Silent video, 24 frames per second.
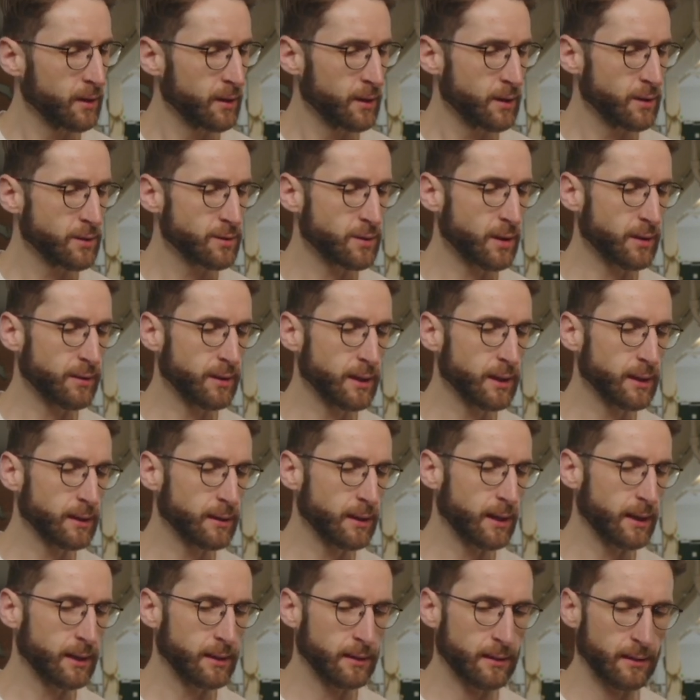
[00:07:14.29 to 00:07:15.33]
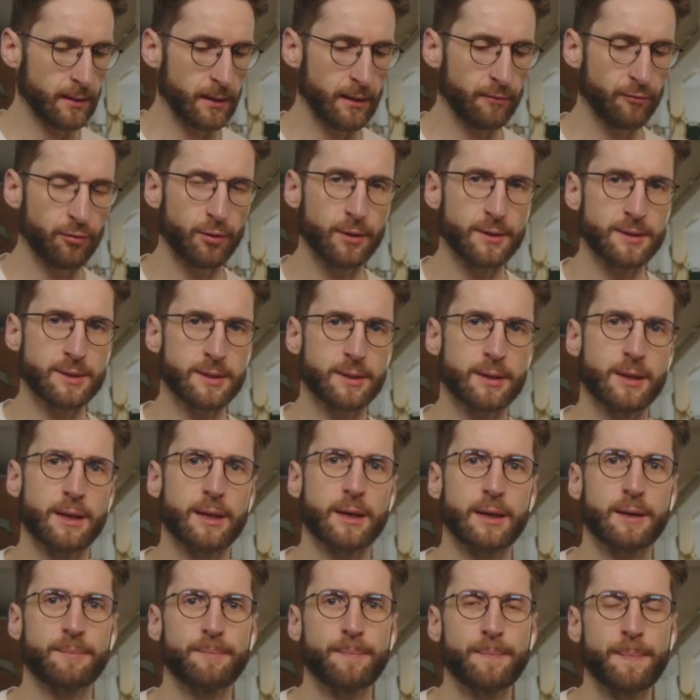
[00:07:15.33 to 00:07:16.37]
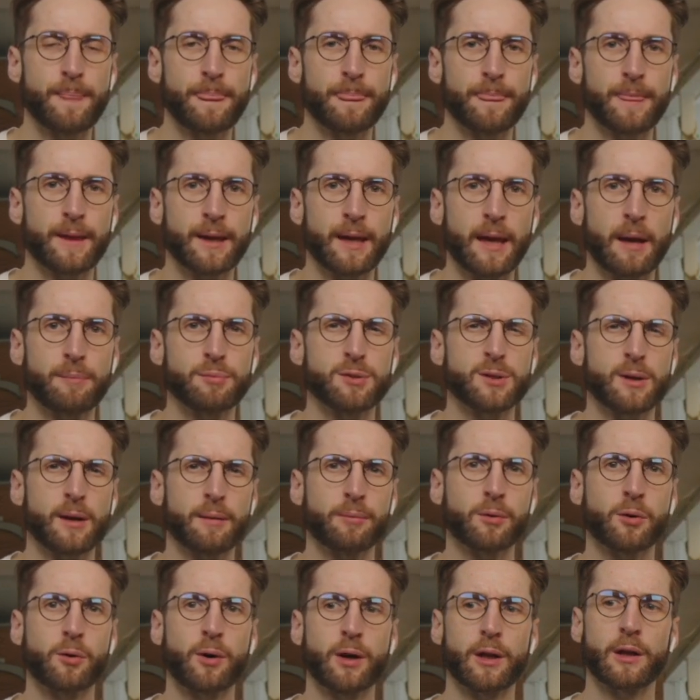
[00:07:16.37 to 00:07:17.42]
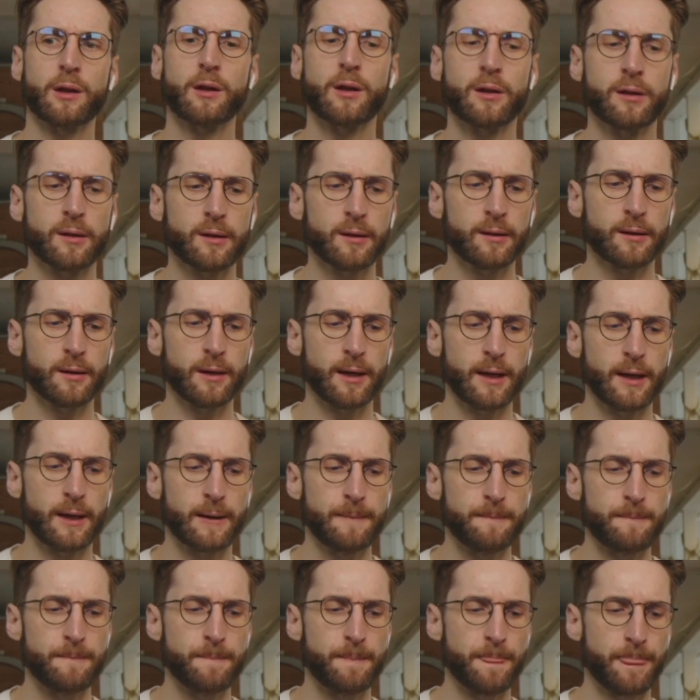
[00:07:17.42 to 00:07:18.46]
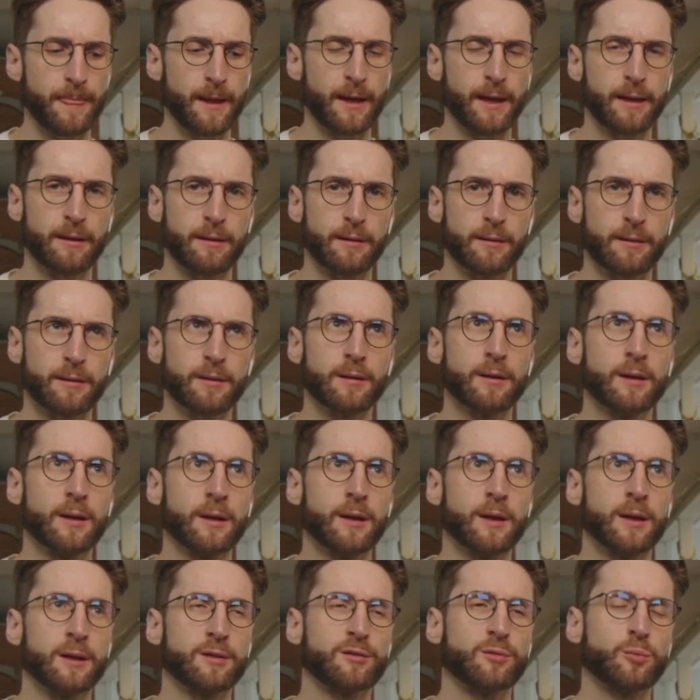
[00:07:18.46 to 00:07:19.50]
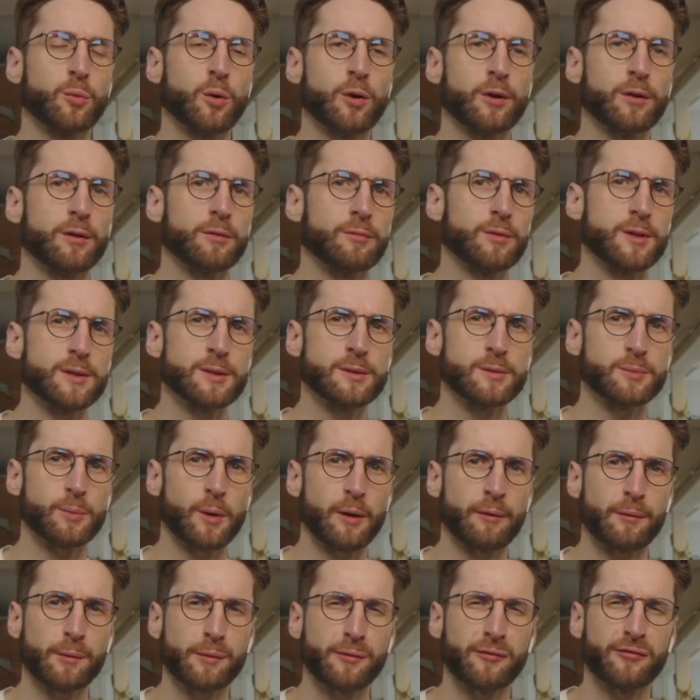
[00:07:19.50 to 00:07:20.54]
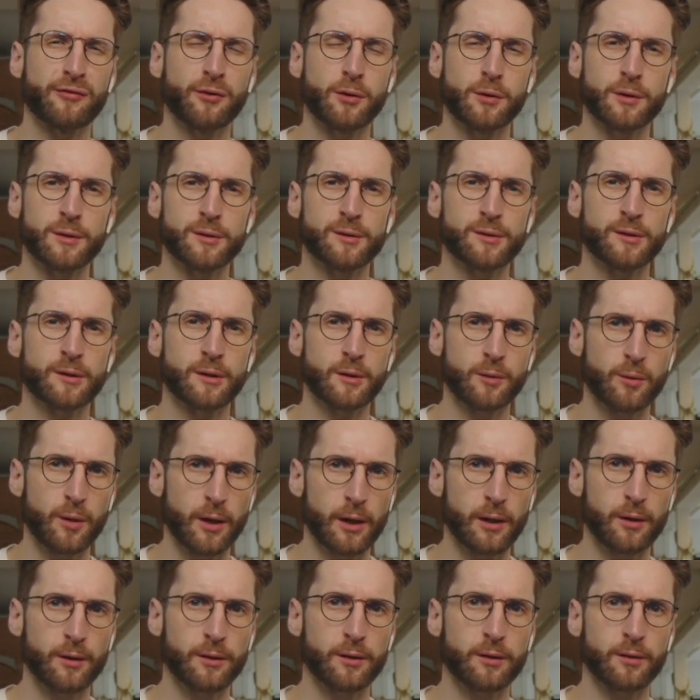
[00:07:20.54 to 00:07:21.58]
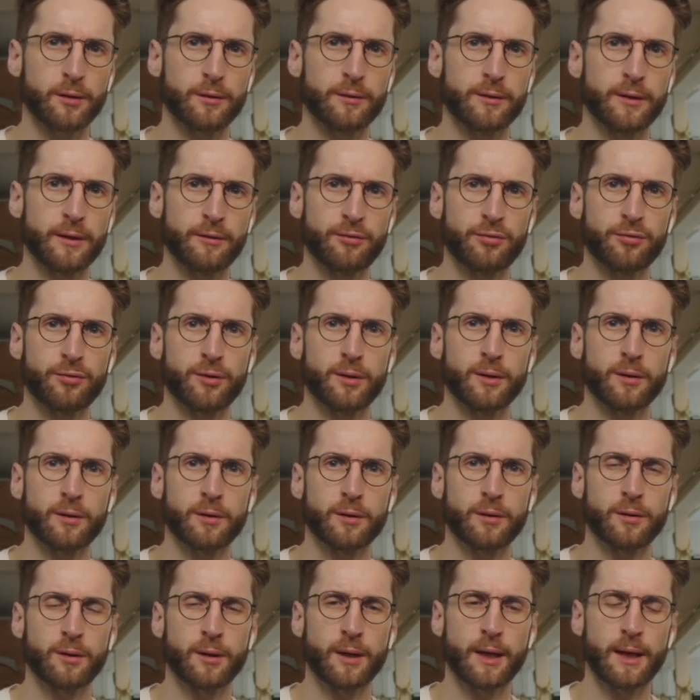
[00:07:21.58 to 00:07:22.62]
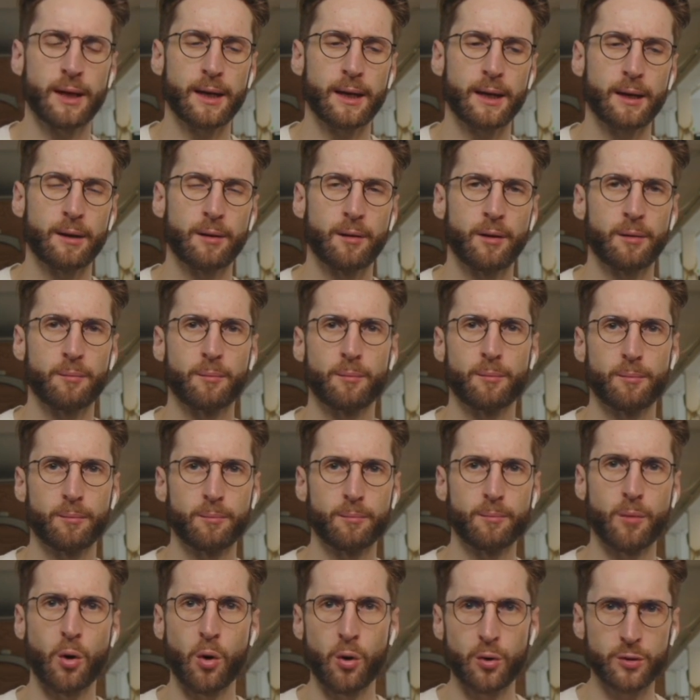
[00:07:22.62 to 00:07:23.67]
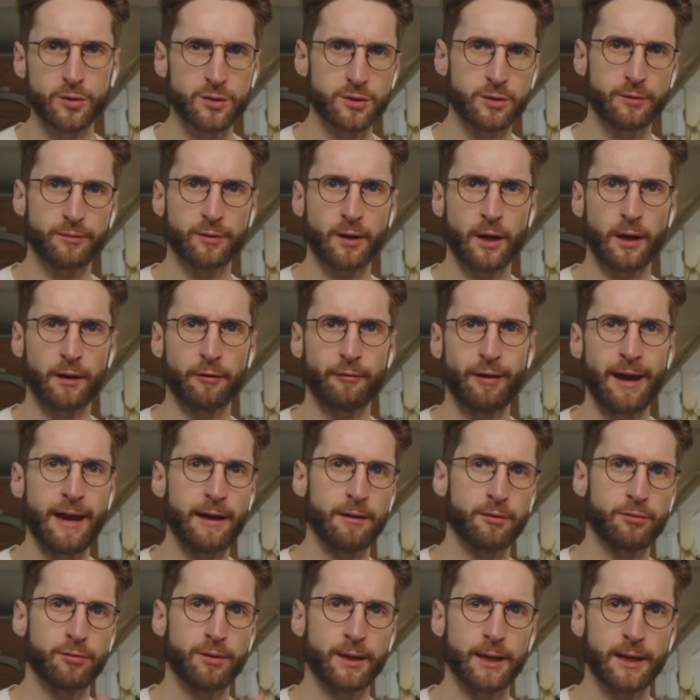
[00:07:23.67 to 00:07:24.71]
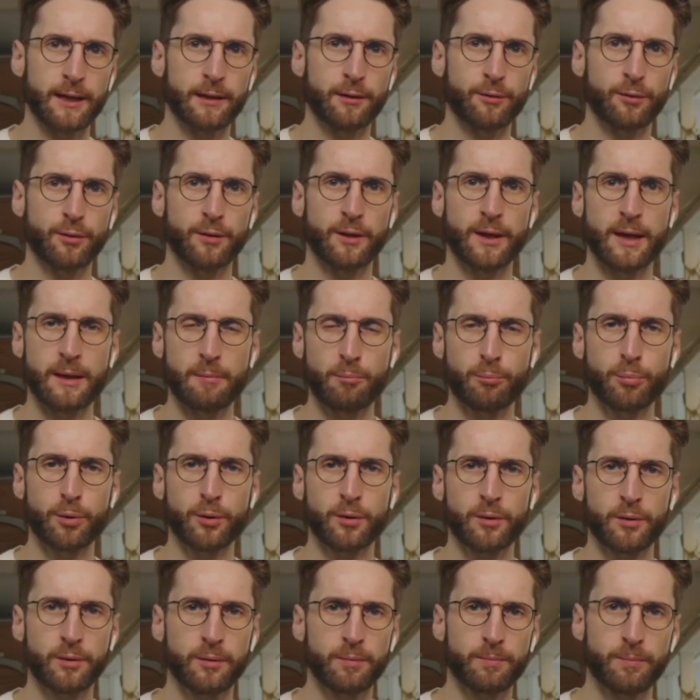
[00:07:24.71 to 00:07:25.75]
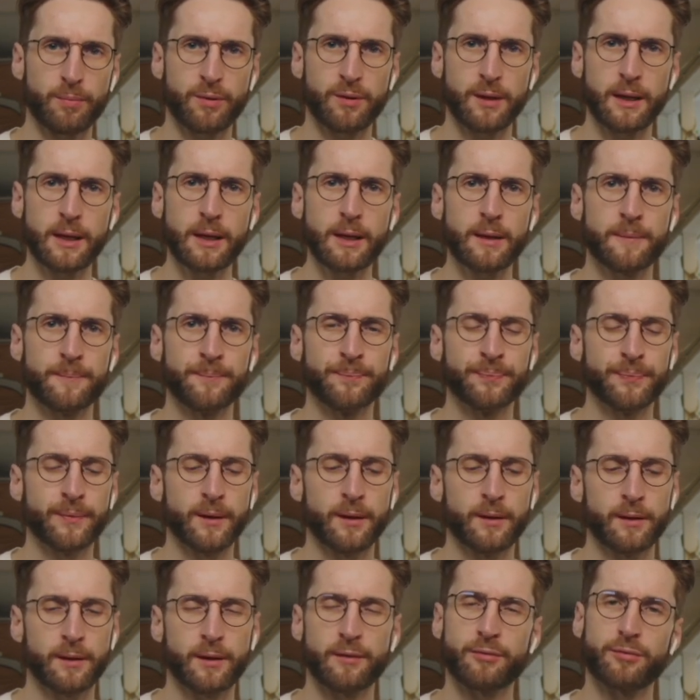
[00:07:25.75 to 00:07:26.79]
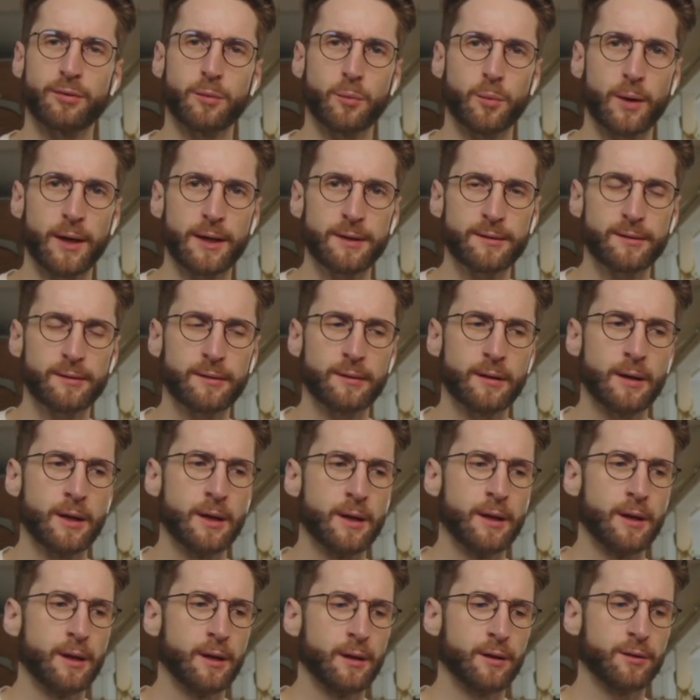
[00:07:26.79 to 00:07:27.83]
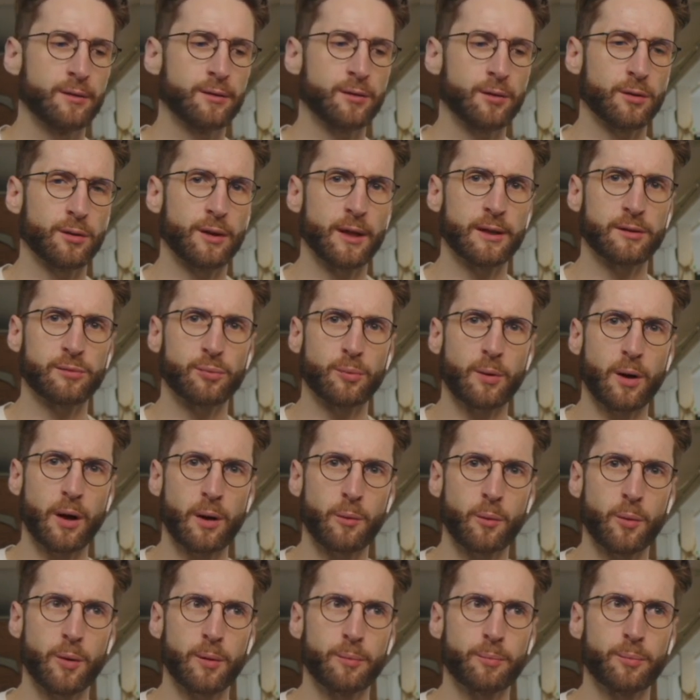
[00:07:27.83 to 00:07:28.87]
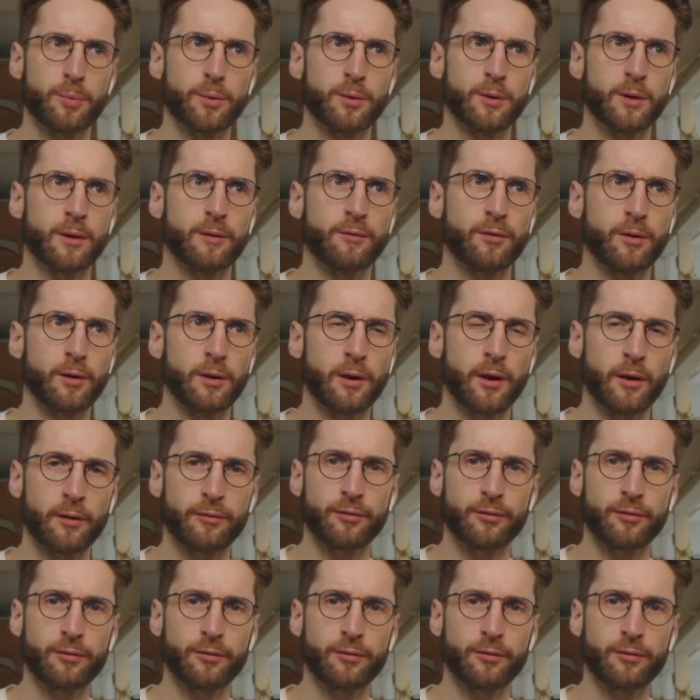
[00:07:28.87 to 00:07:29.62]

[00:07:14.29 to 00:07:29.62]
So I think that influenced the Capture app quite a lot, and it's one of the reasons why we focused quite a lot on different modes of kind of entering into the input thing, different ways. So that's why we put a lot of